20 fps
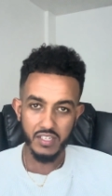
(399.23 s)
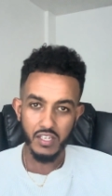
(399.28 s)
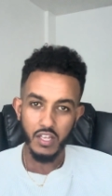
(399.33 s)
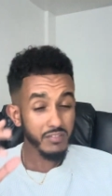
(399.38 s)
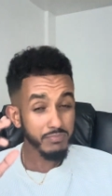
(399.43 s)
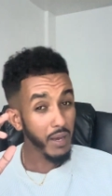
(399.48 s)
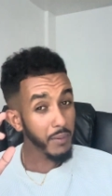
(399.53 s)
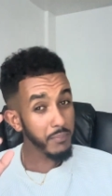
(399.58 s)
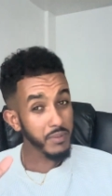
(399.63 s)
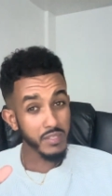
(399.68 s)
This
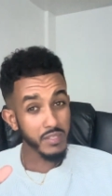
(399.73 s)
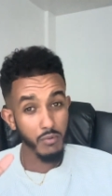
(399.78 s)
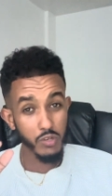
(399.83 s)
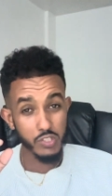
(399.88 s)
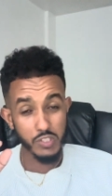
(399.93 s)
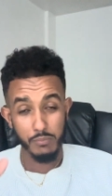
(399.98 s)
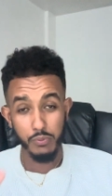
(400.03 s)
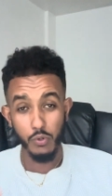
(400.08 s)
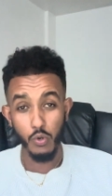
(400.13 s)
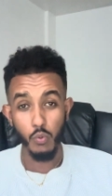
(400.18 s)
might be the most
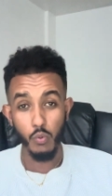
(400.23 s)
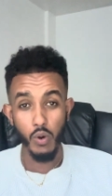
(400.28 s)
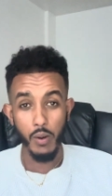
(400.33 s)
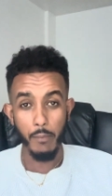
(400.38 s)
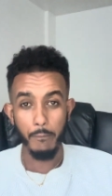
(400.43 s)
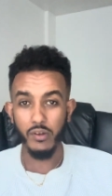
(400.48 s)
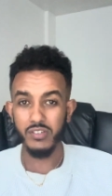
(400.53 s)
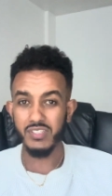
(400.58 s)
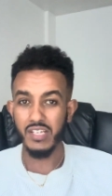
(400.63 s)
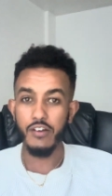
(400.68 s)
important one
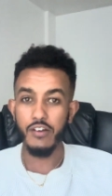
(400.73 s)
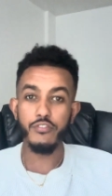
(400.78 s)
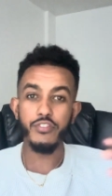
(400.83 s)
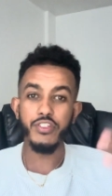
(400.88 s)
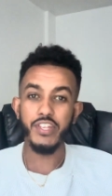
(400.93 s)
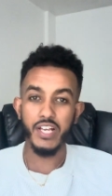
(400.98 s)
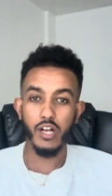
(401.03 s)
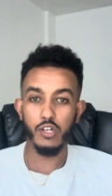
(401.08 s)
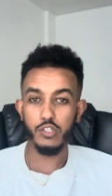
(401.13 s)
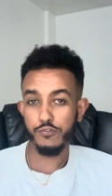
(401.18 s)
because
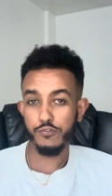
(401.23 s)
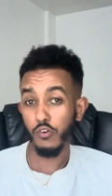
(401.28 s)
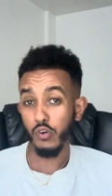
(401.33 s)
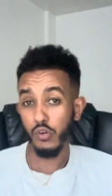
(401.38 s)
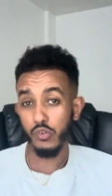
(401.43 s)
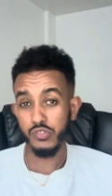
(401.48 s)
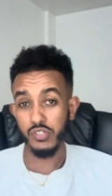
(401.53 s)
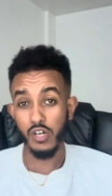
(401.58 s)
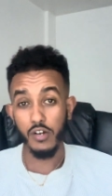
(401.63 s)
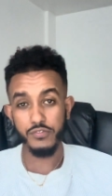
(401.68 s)
everything else
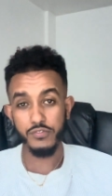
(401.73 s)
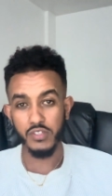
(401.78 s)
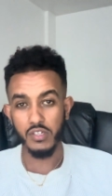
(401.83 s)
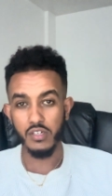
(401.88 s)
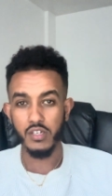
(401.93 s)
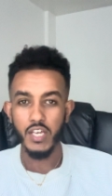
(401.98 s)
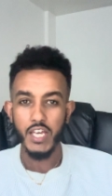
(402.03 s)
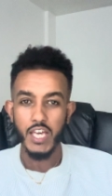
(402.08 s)
follows after.